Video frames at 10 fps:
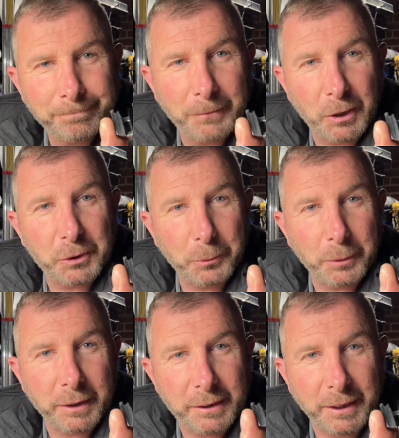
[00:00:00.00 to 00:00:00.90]
I saw what
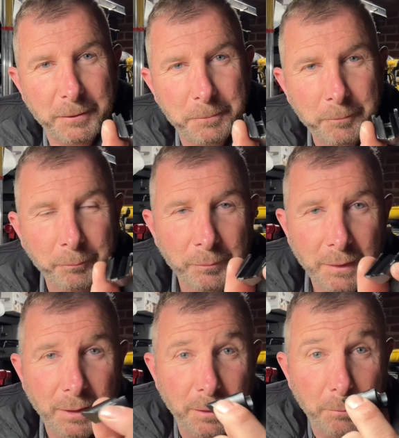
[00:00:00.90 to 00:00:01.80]
it did.
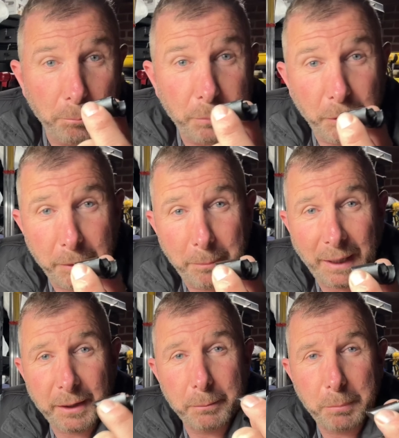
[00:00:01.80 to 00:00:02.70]
Blew the
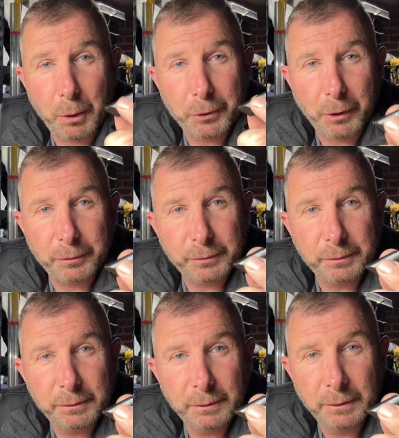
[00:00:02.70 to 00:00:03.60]
back of the bolt off.
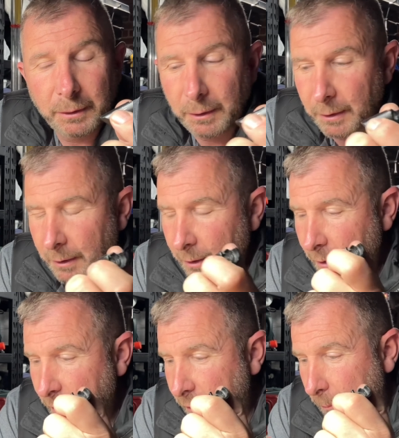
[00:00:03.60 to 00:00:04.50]

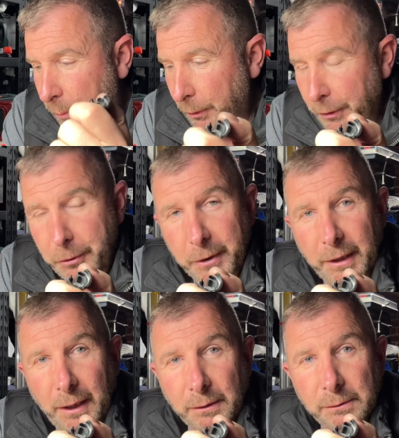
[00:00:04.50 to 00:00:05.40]
So I pulled the
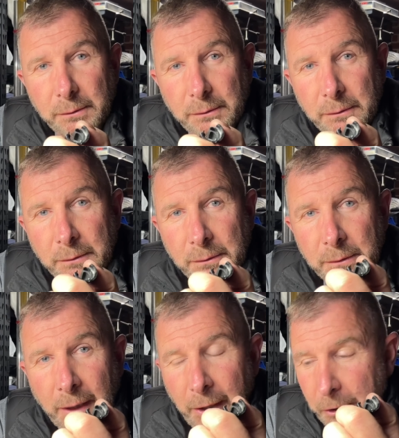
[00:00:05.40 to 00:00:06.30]
trigger
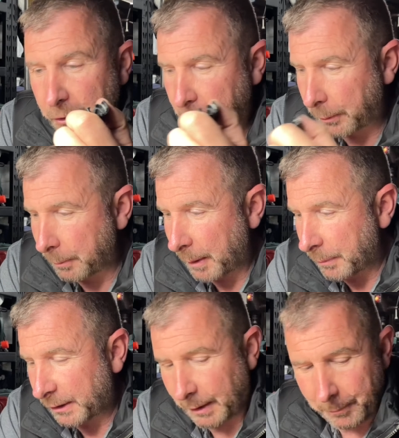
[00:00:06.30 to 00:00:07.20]
and I just remember
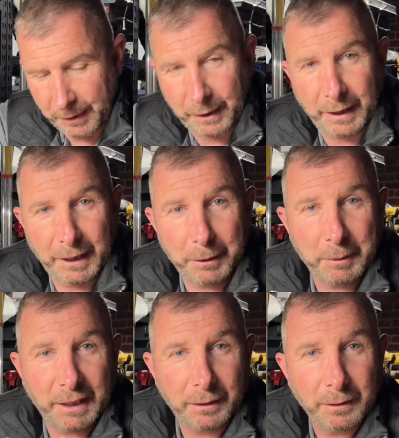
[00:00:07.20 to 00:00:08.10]
something hitting
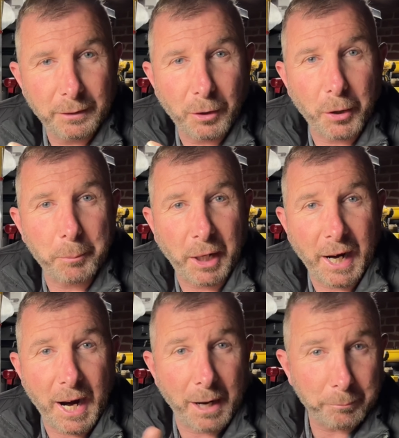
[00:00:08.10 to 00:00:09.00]
me on my
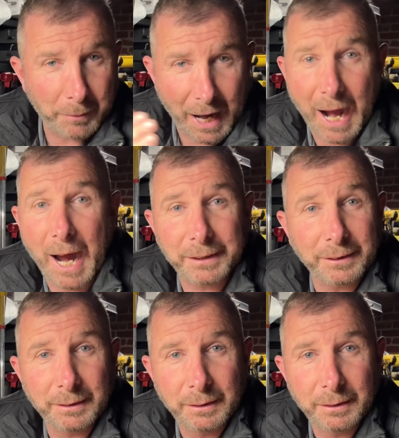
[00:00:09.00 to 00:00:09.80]
arm hard.